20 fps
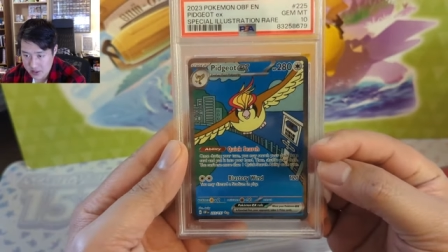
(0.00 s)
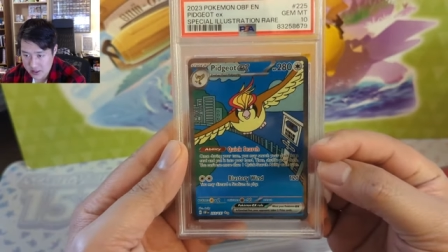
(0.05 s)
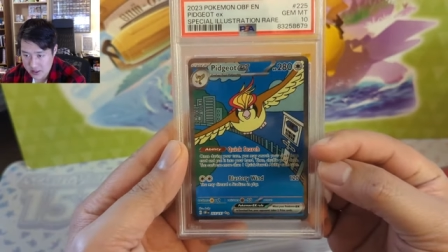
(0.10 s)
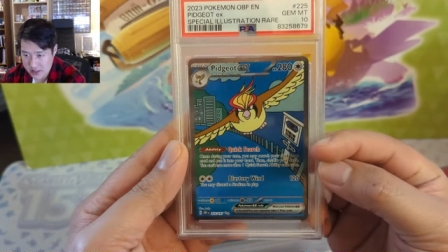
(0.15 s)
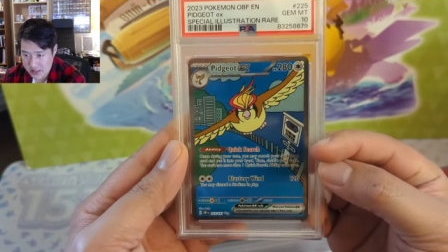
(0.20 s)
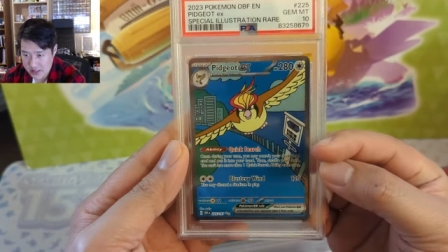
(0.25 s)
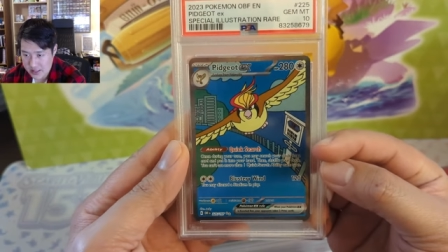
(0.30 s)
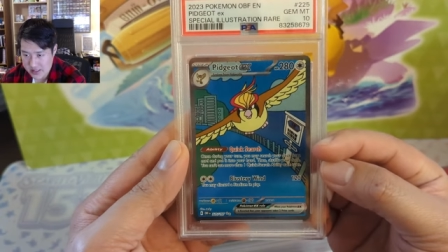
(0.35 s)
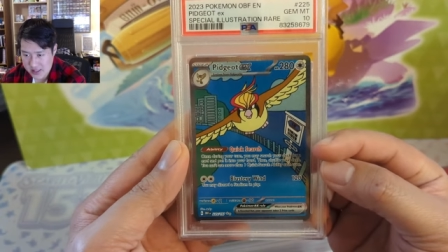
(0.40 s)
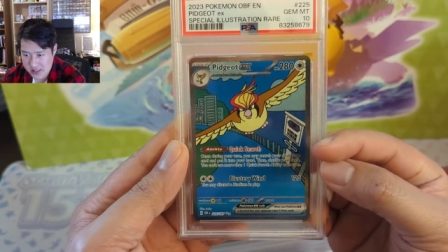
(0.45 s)

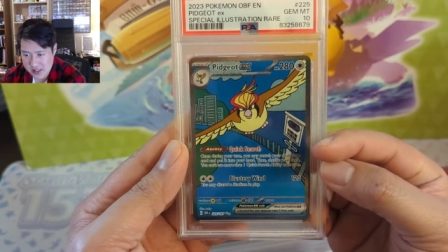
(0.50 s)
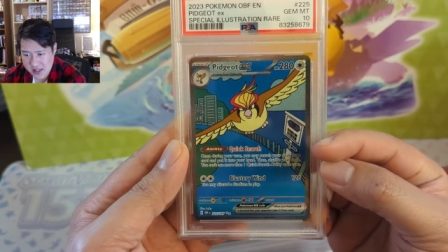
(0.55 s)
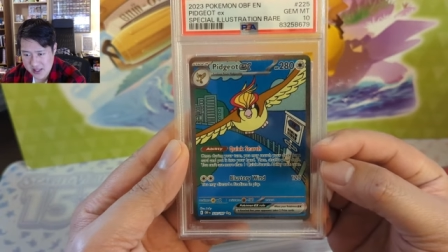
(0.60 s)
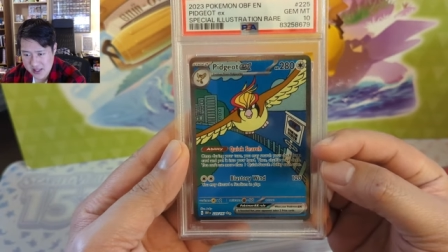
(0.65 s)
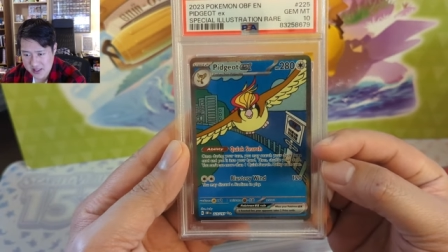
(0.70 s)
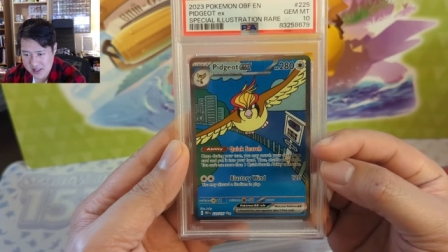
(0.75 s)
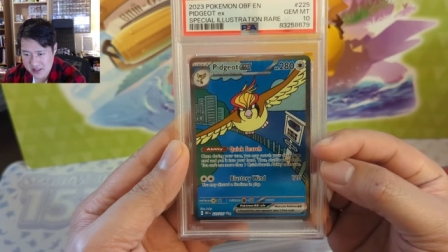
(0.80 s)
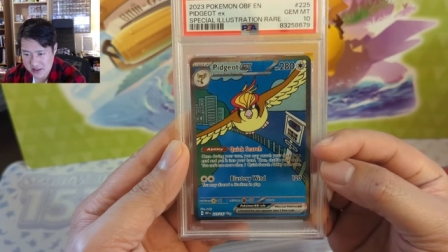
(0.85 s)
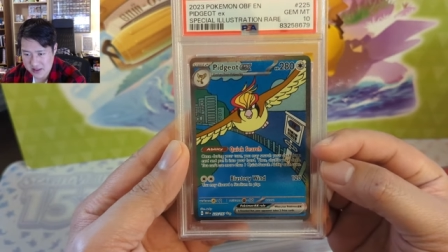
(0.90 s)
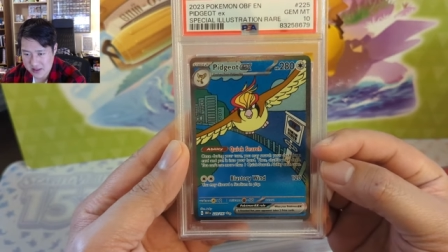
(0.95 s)
Is this like
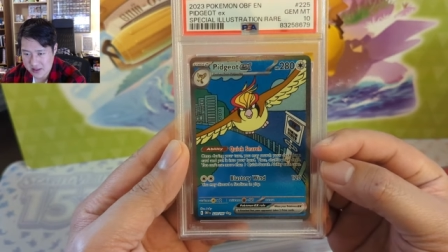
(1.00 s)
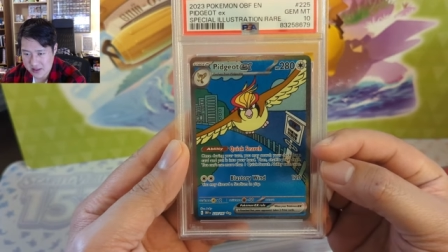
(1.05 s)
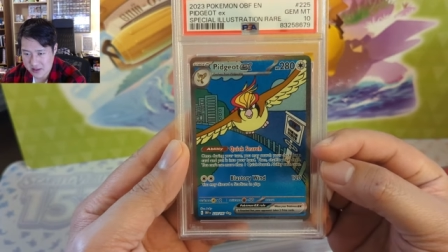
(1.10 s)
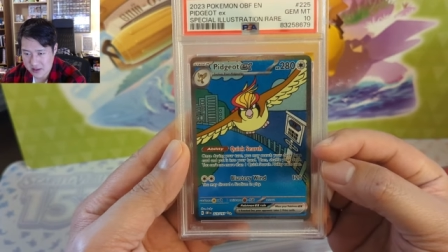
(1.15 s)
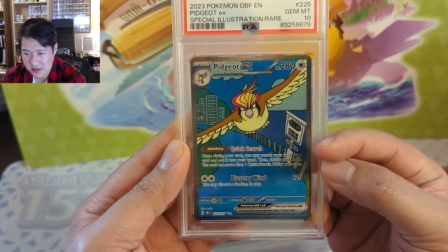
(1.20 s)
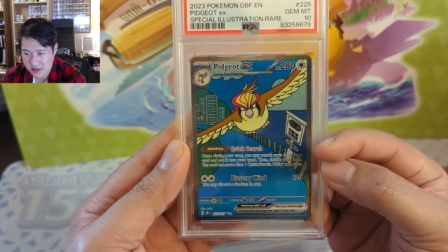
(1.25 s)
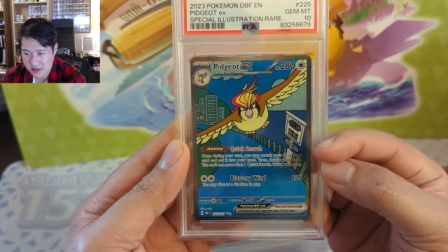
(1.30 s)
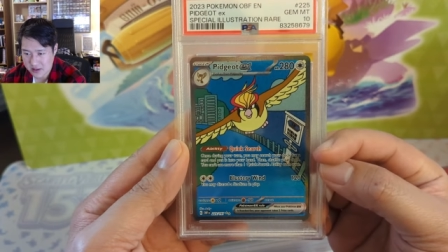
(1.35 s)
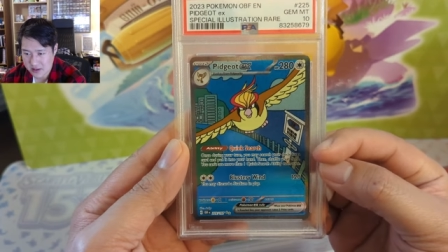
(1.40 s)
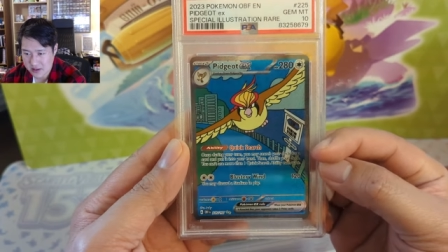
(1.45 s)
the
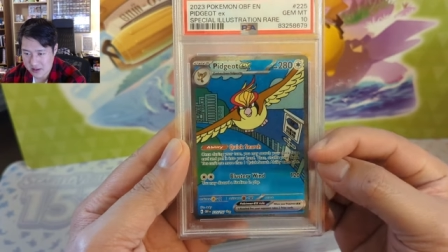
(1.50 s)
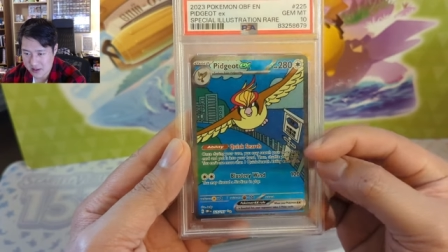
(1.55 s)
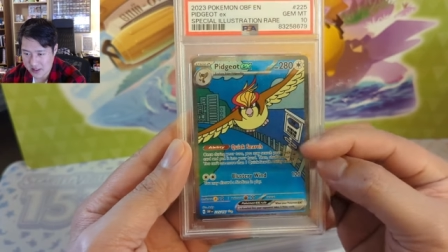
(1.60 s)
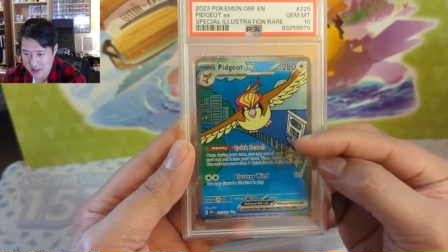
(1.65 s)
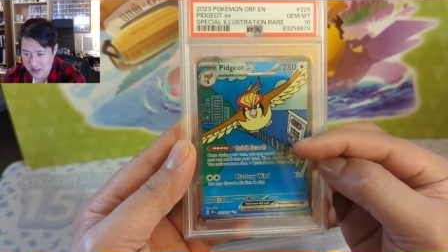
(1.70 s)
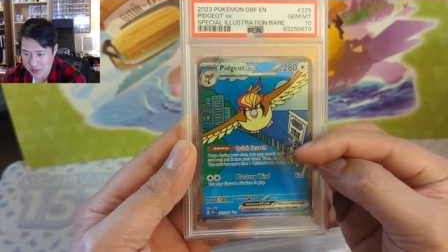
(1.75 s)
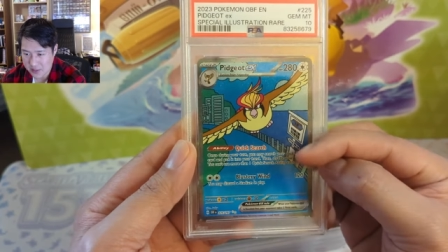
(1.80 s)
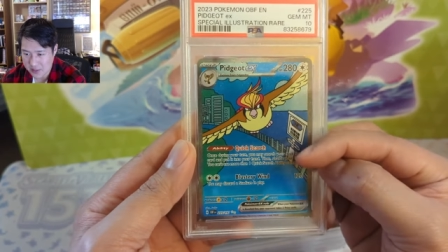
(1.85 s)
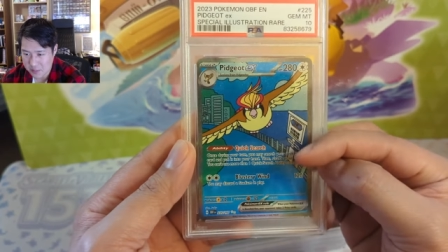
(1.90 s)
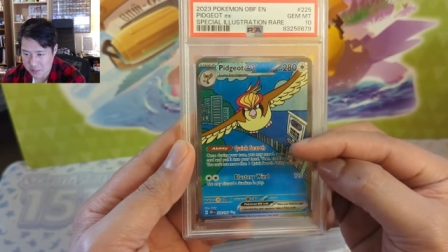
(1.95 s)
like
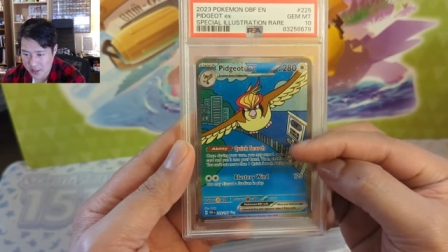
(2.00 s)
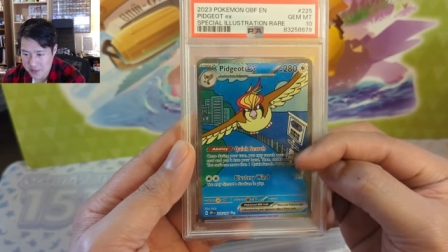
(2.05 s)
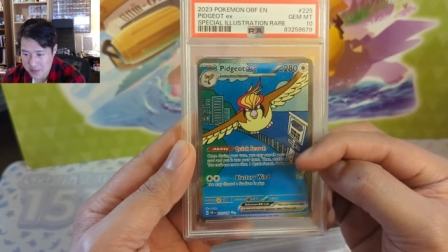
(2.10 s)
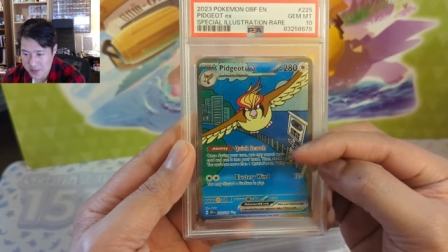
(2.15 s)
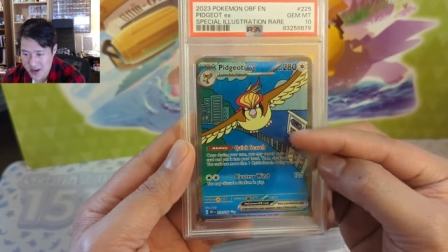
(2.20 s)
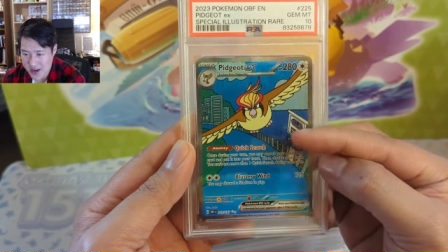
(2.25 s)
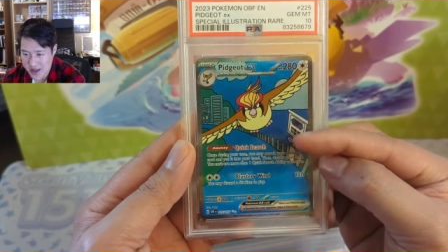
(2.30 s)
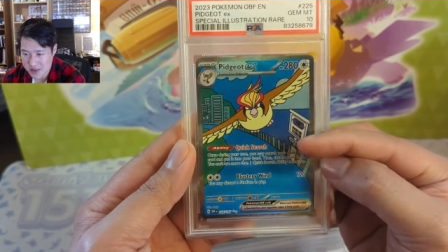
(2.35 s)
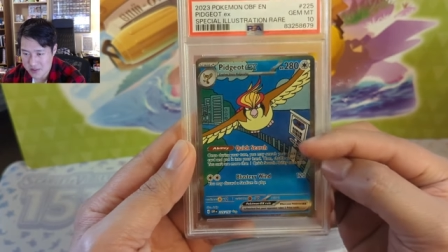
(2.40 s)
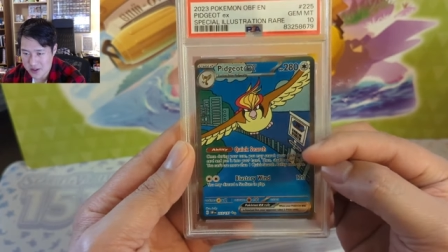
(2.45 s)
the bike
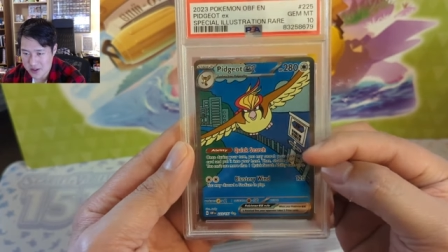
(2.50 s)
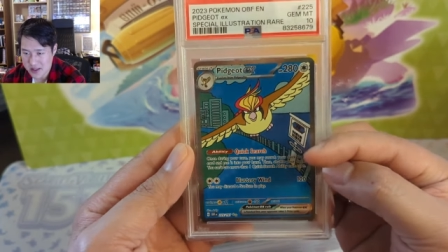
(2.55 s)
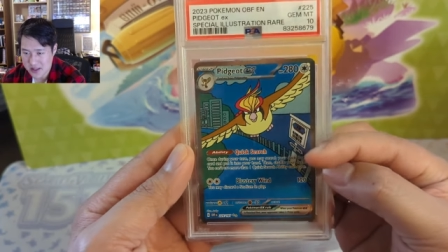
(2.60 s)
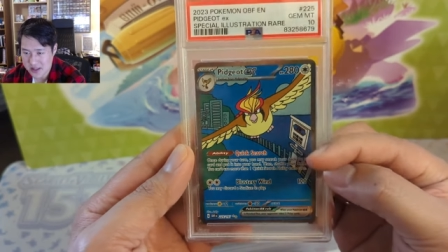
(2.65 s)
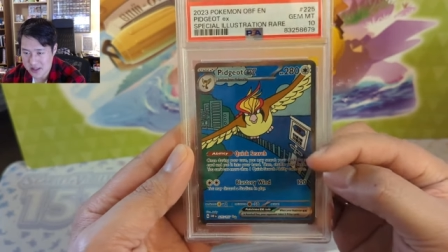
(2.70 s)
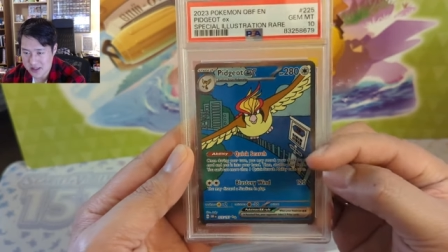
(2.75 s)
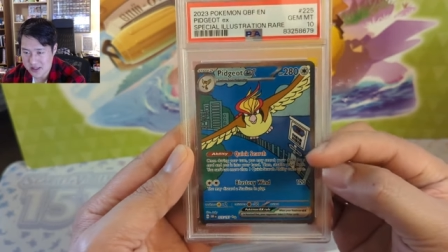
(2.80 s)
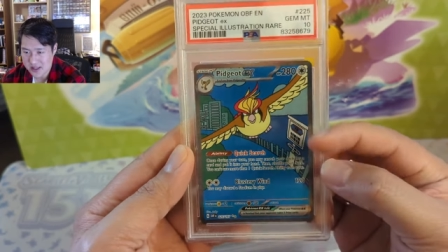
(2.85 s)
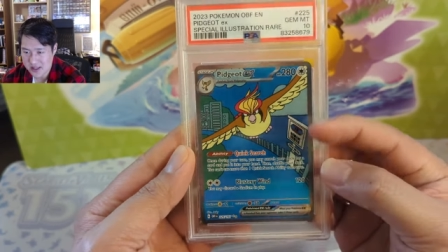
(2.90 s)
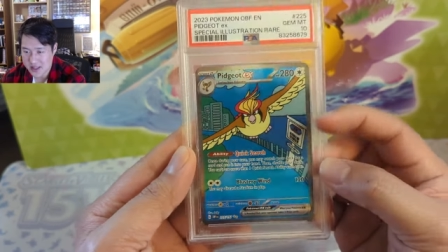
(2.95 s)
path one, the
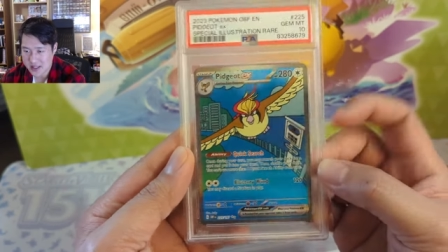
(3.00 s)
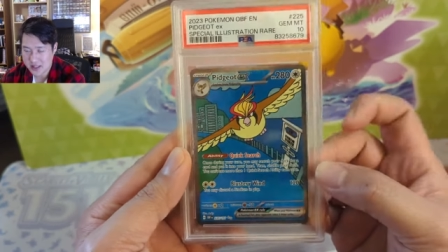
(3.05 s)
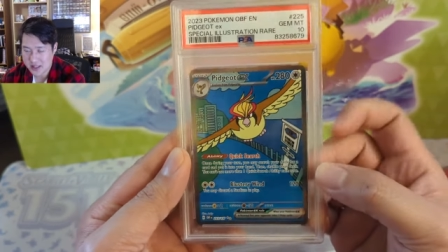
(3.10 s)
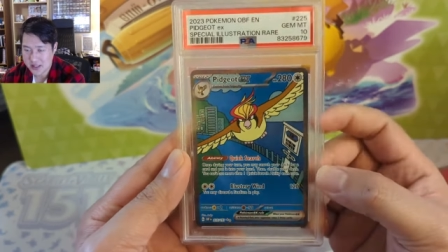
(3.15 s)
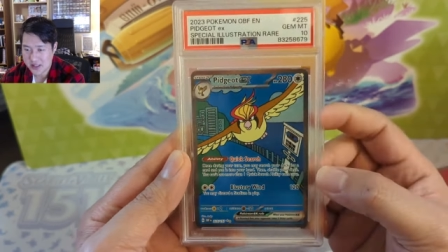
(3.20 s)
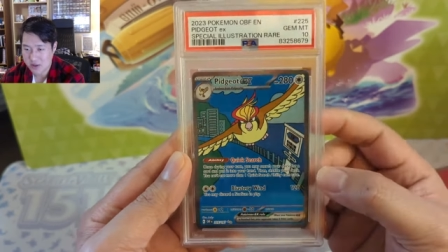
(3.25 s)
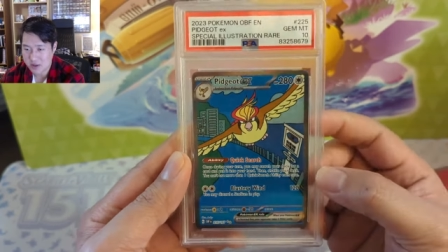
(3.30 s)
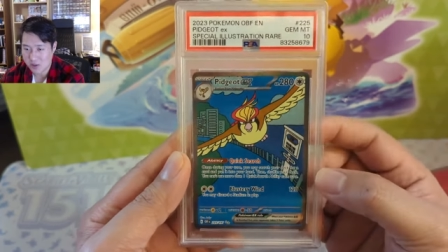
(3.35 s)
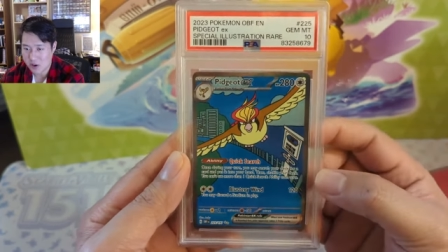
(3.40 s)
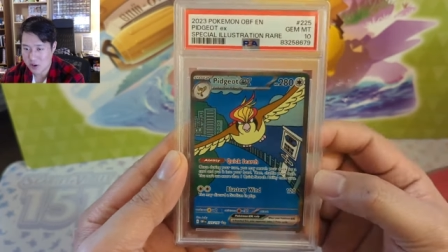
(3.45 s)

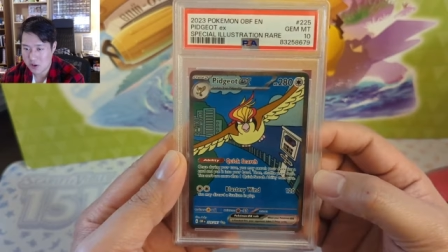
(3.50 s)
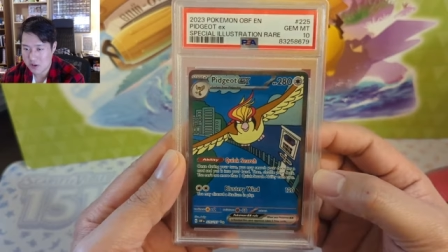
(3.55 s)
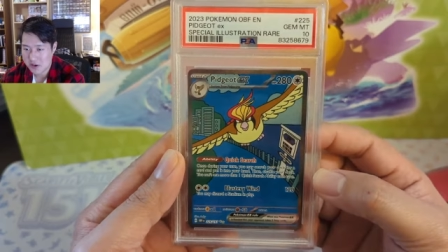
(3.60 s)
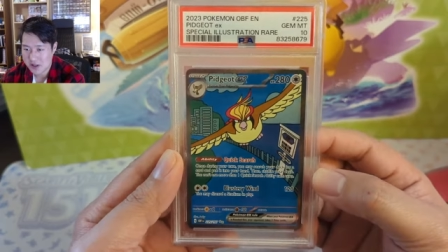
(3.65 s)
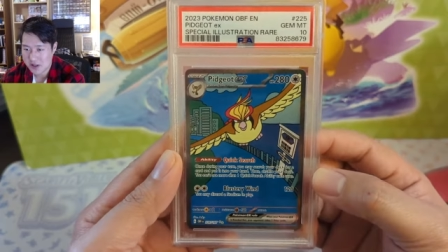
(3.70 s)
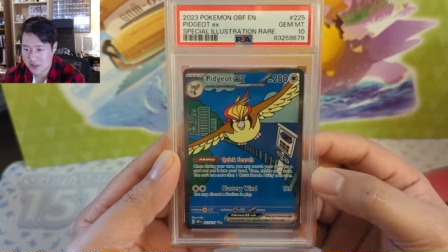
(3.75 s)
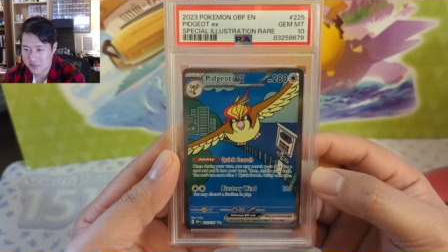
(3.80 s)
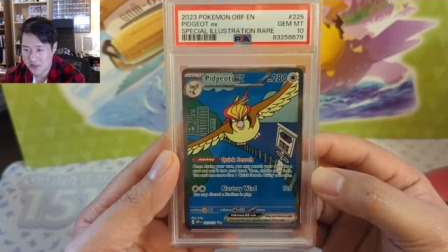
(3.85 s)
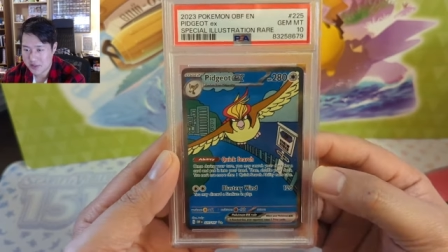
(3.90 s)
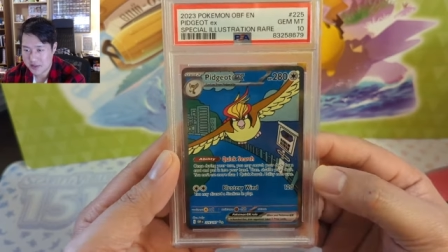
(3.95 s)
cycling road or
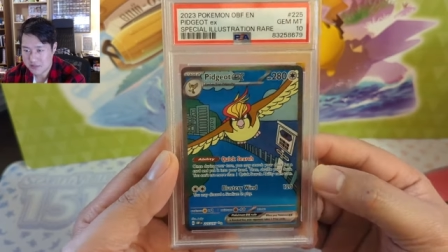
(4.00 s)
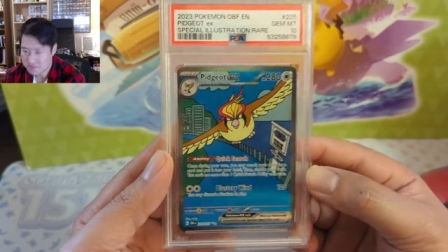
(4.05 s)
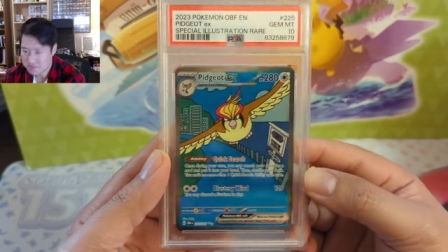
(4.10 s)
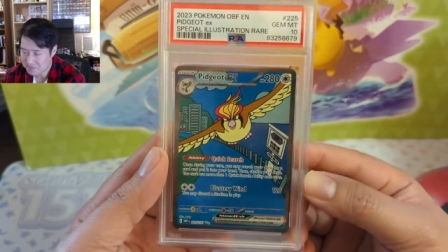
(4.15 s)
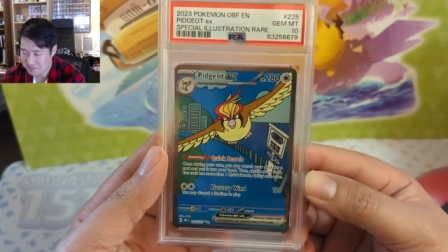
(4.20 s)
something?